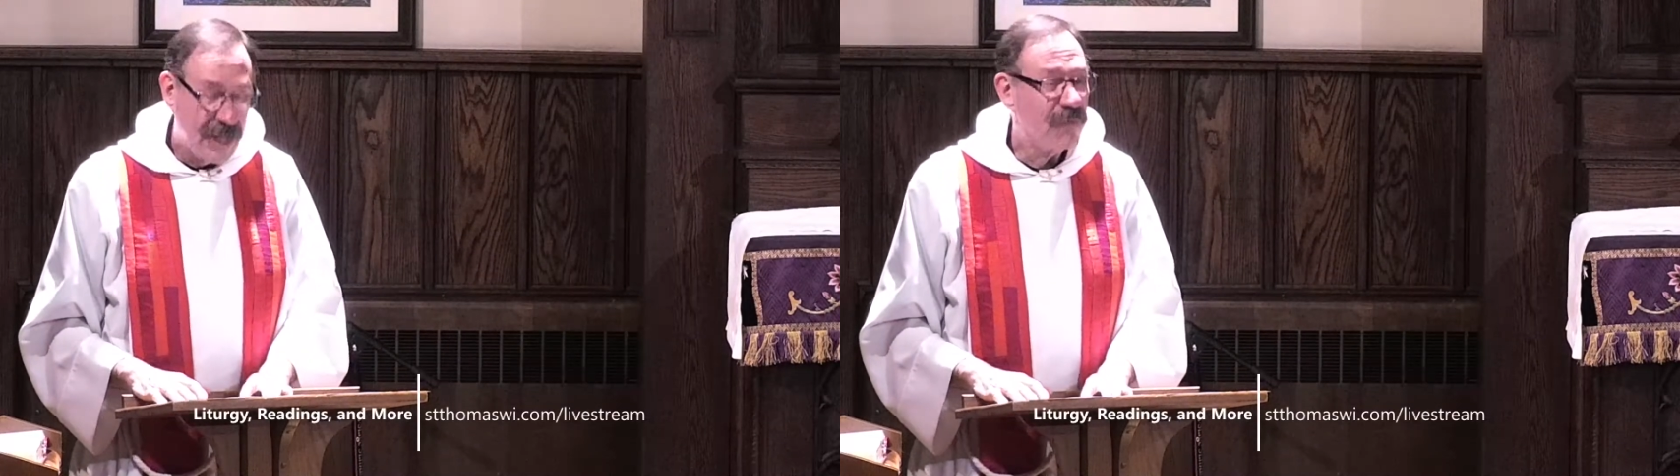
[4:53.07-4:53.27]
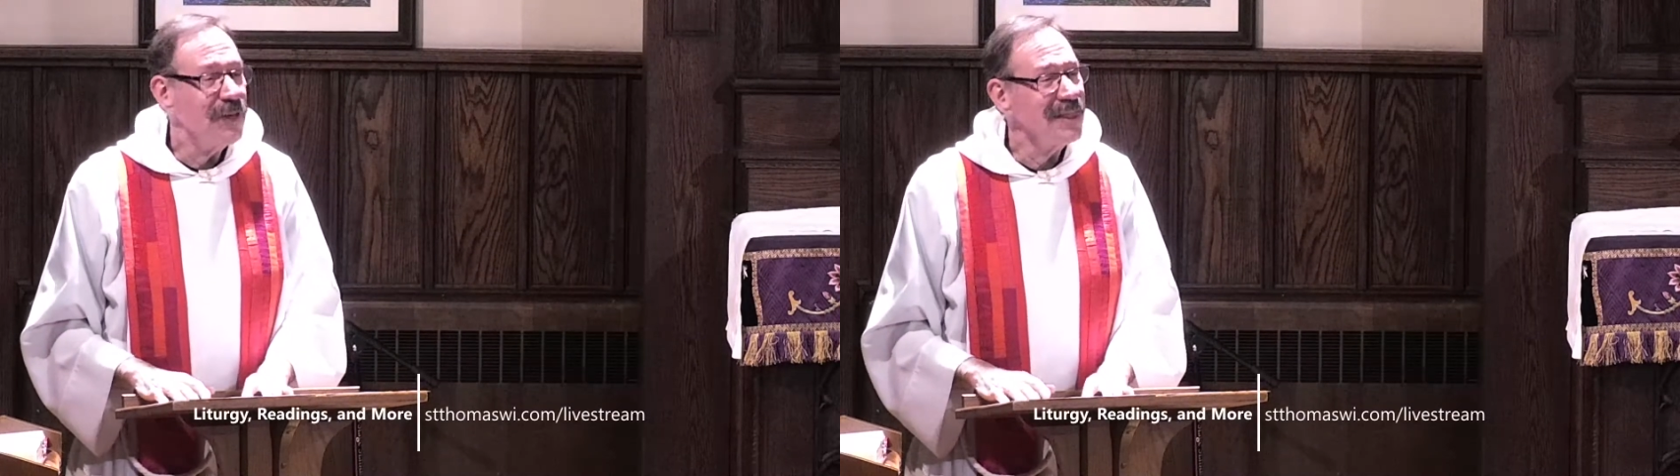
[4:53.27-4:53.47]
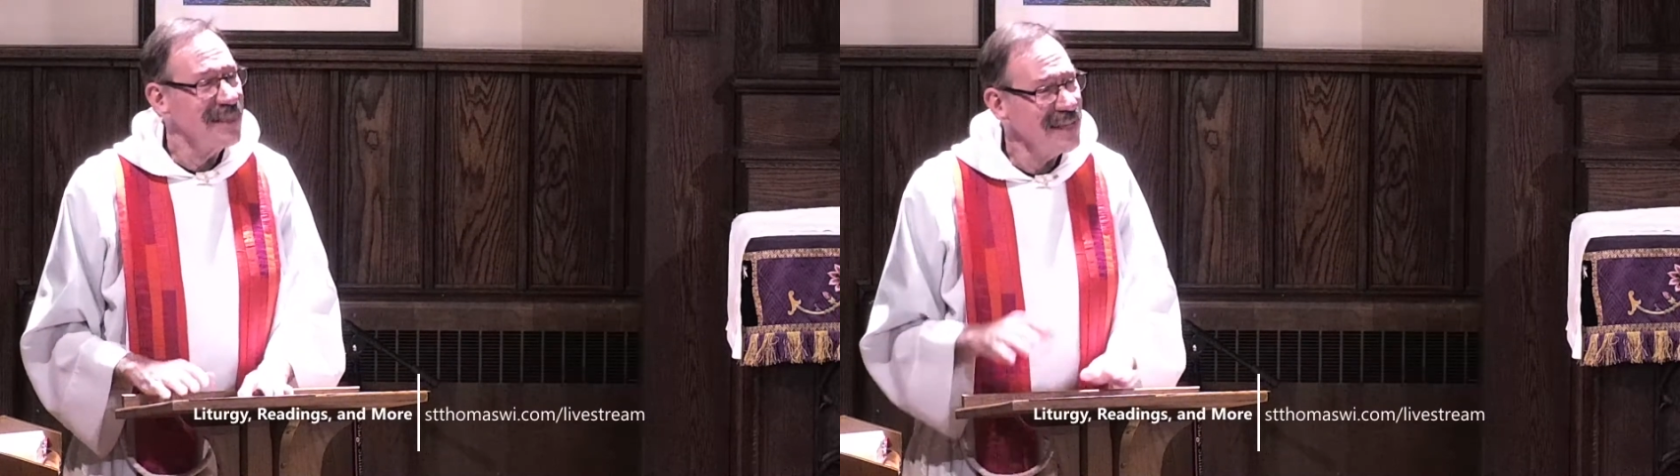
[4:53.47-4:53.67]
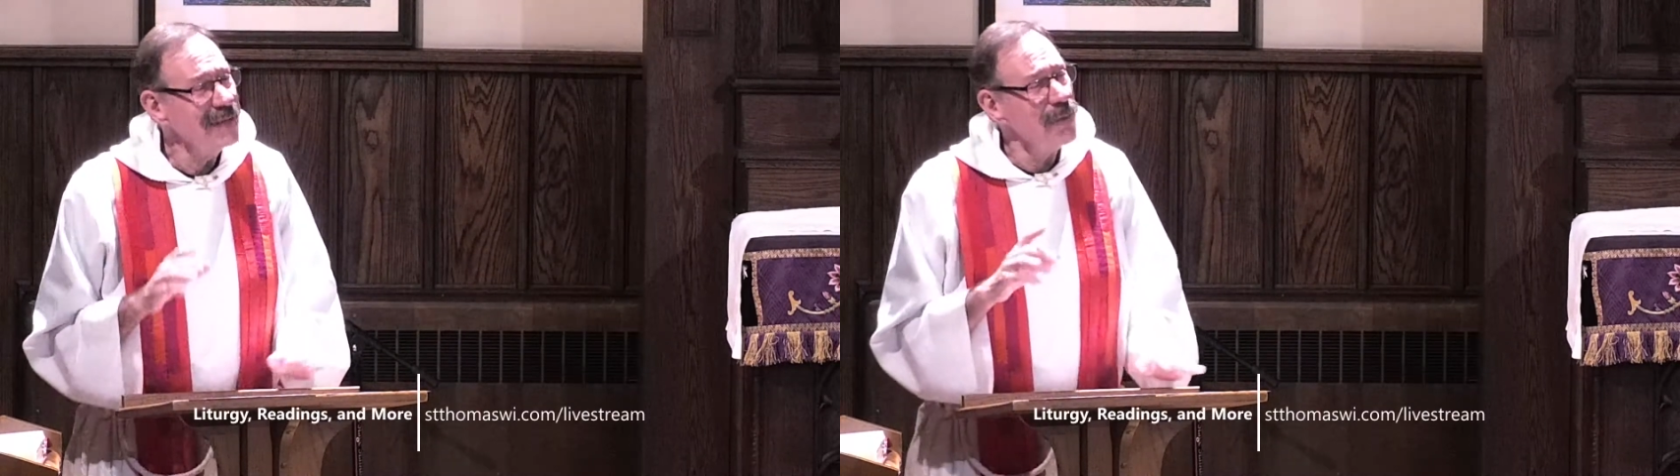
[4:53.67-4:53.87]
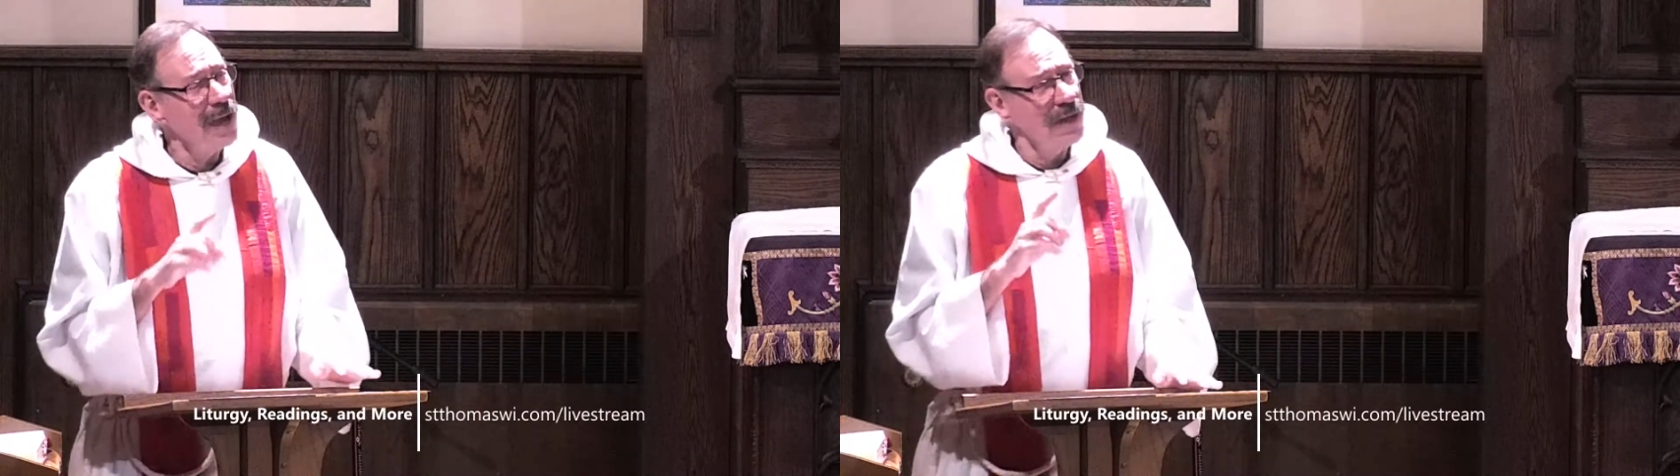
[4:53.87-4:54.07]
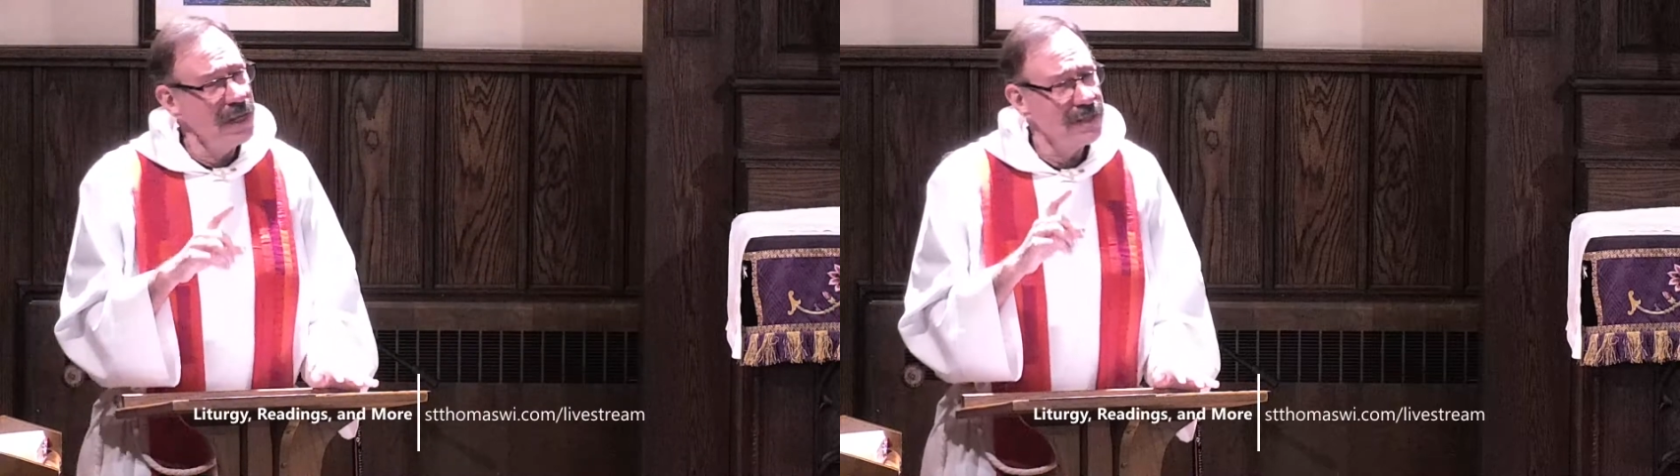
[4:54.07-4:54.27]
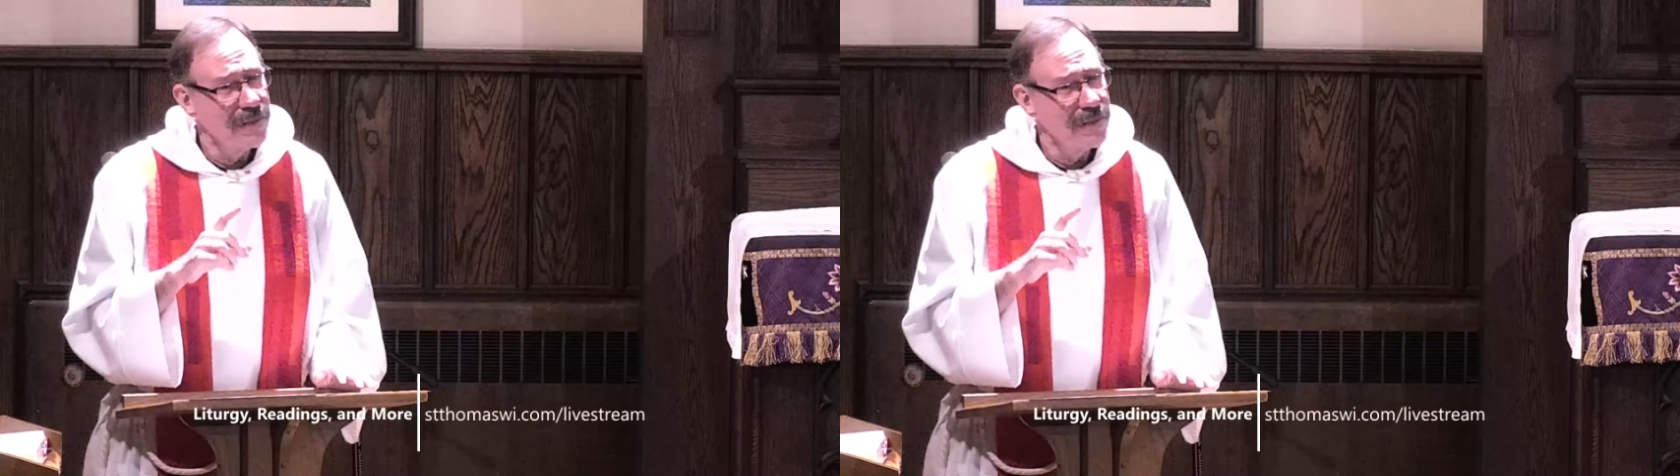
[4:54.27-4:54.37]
if we think about it,